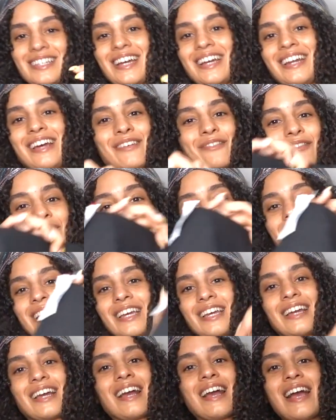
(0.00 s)
and I
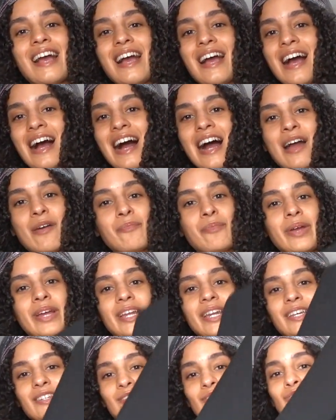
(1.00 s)
freaking, I
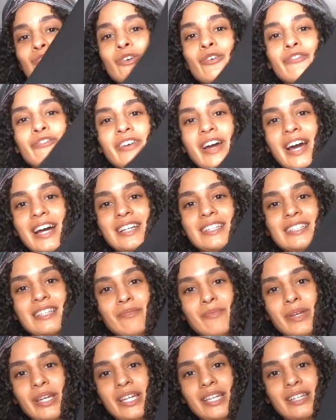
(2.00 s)
paid it so fast. I
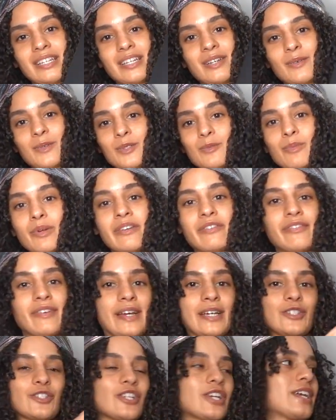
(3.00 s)
mean, it was
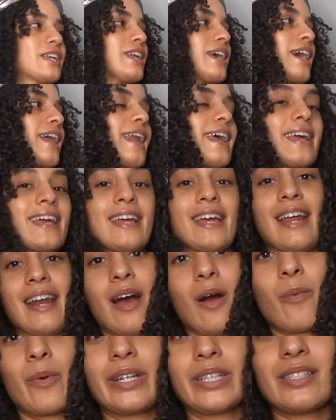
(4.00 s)
perfection and I
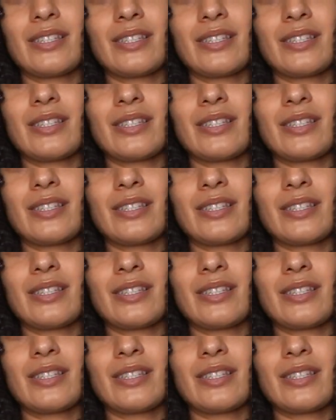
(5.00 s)
cannot wait